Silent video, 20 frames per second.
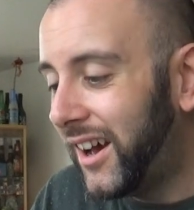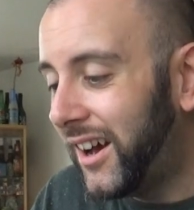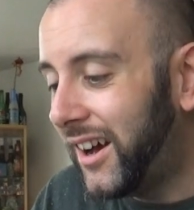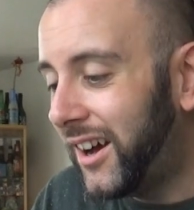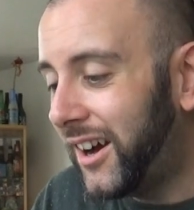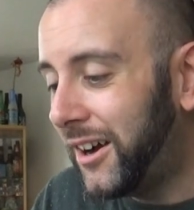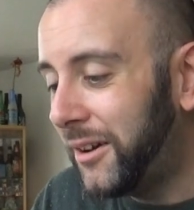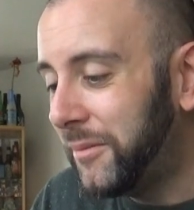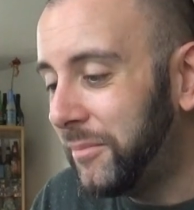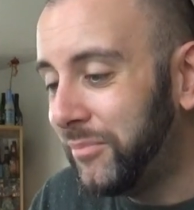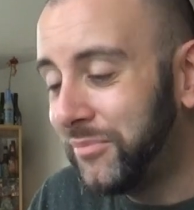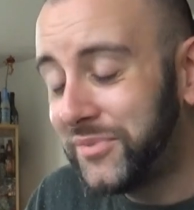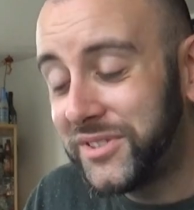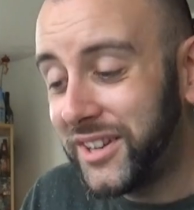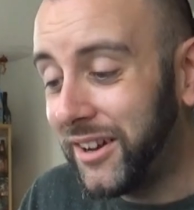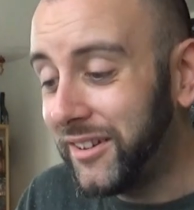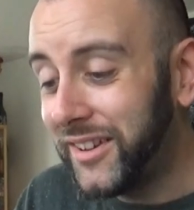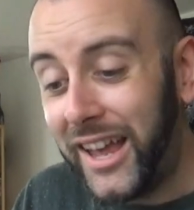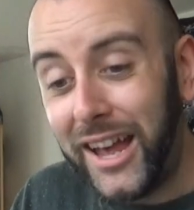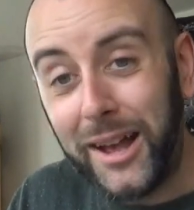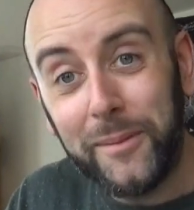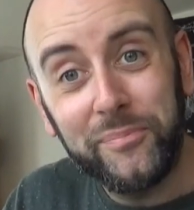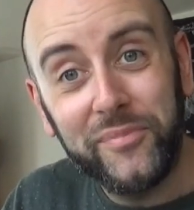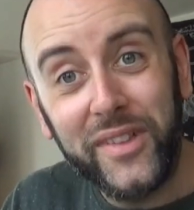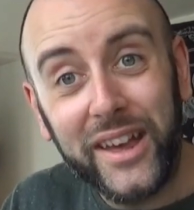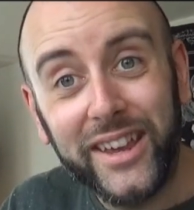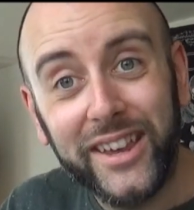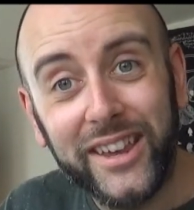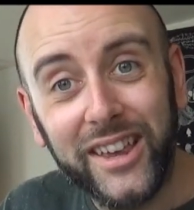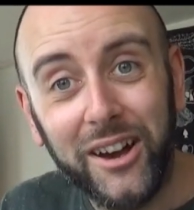Um, so, yeah,
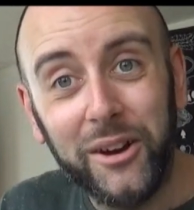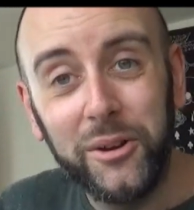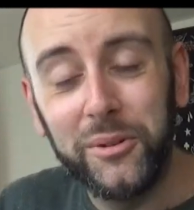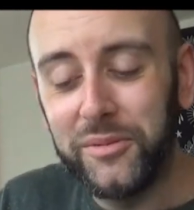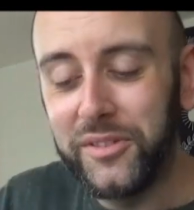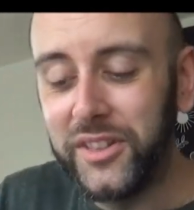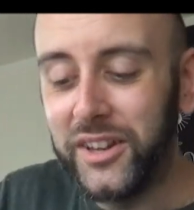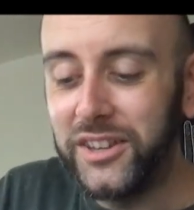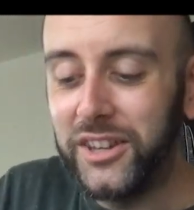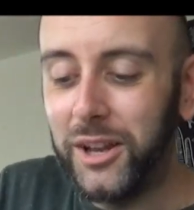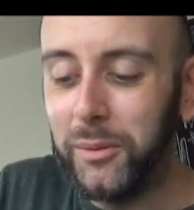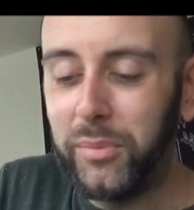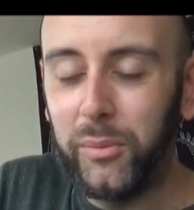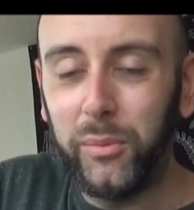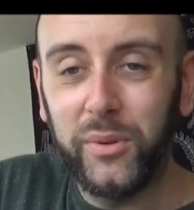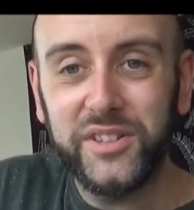there you go. The number